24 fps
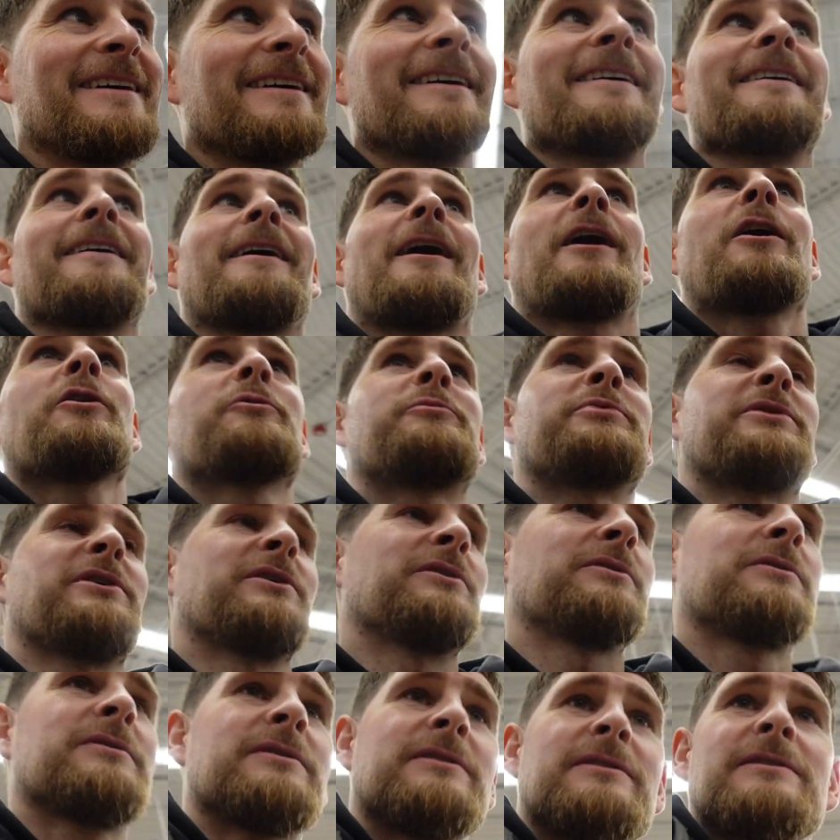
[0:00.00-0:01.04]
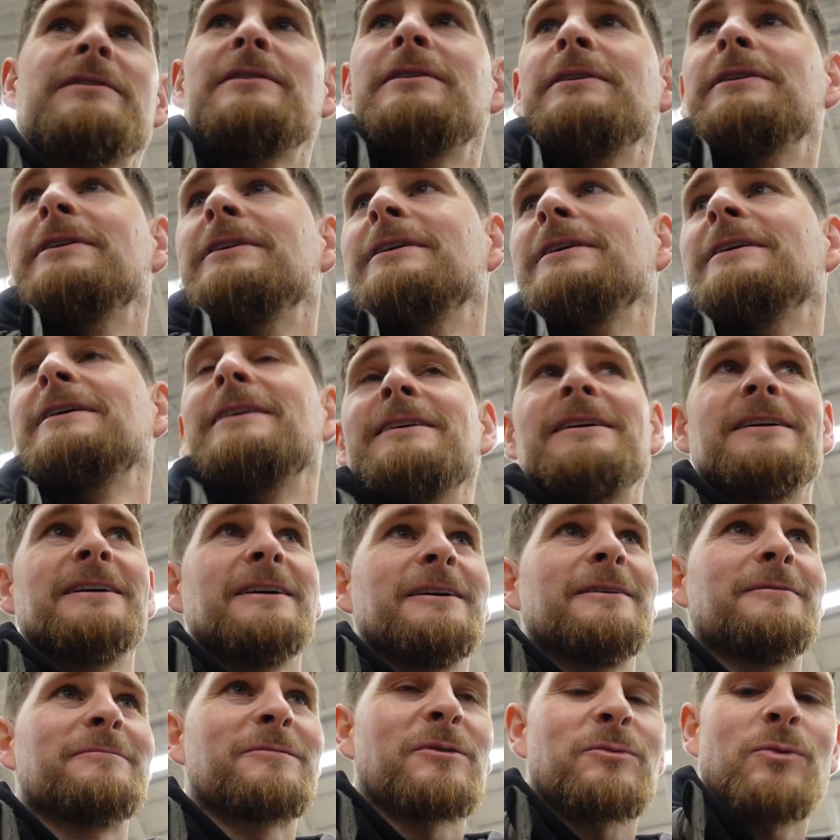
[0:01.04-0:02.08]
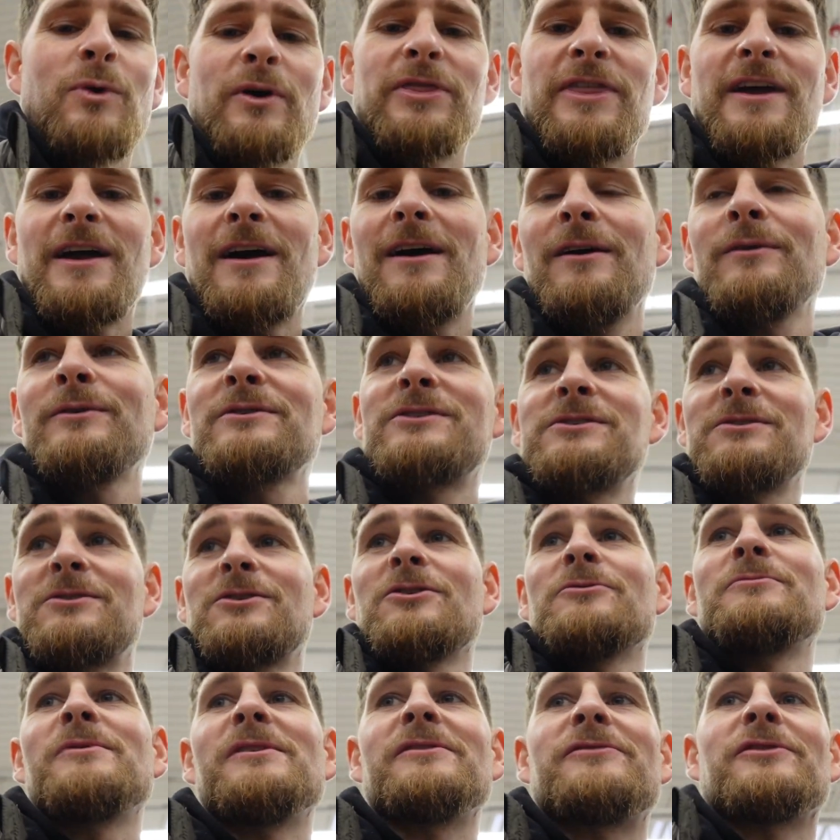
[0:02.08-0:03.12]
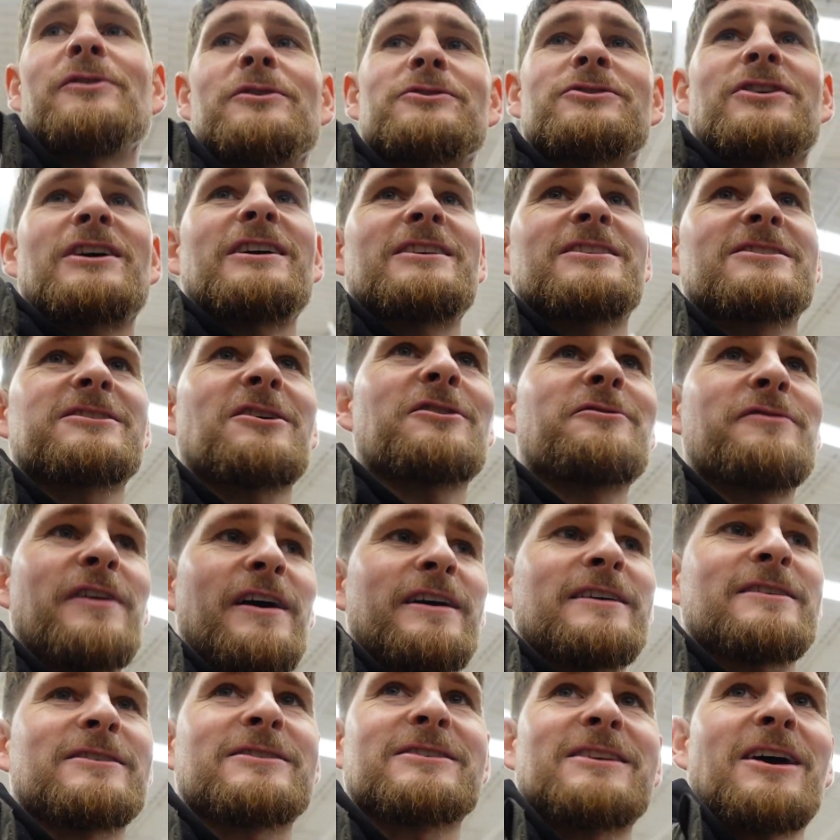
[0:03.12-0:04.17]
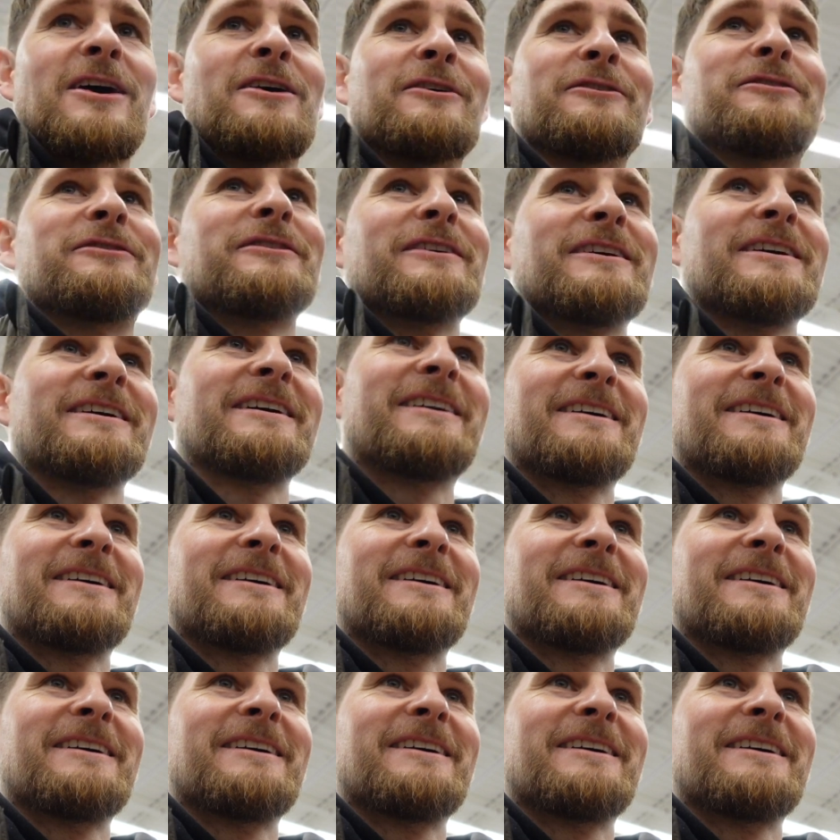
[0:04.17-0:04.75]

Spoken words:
I'll help you. But what the hell would you call me for? Try and solve that yourself.